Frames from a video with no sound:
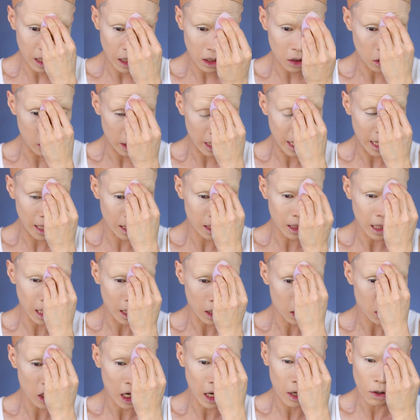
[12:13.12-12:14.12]
just to test
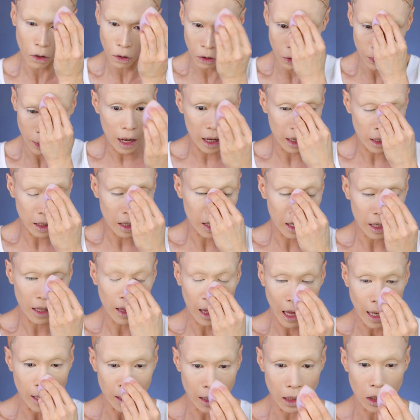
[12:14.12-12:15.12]
eyeshadows. I think
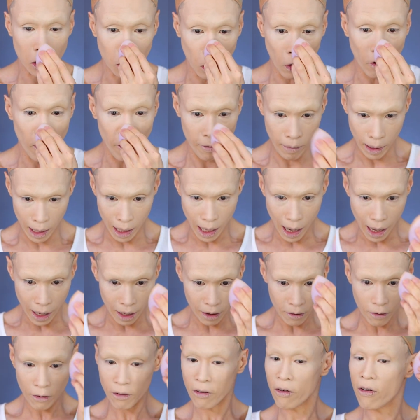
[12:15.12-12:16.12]
that's the story of my
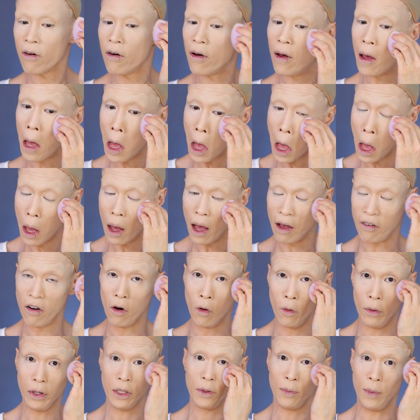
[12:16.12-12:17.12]
life. I've
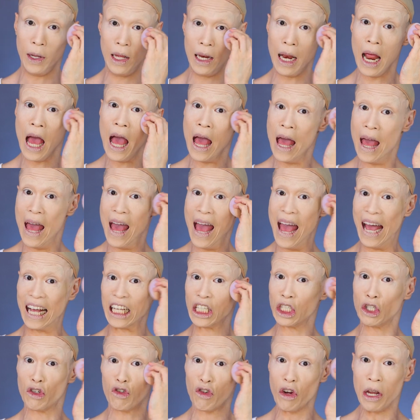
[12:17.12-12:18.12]
always been
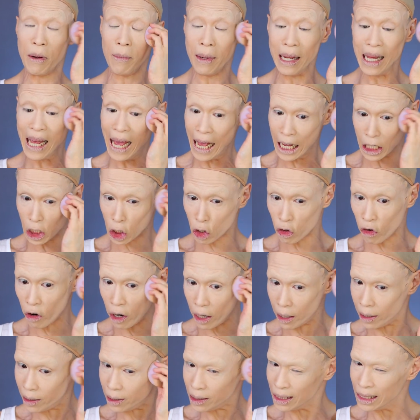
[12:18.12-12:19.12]
extremely
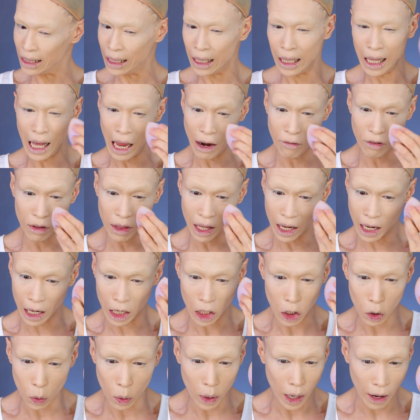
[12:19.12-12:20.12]
extra. Everything I
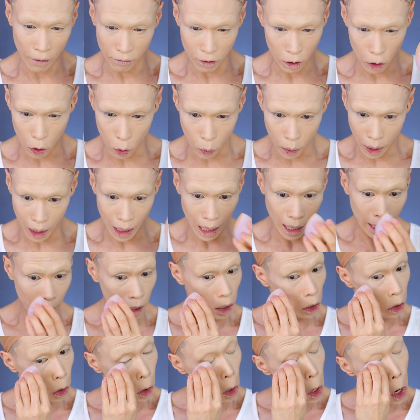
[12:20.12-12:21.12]
do, I have to do it like,
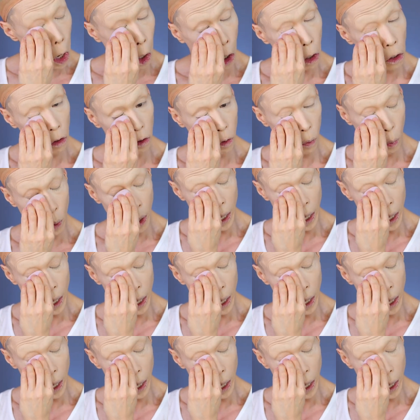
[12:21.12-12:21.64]
you know, all the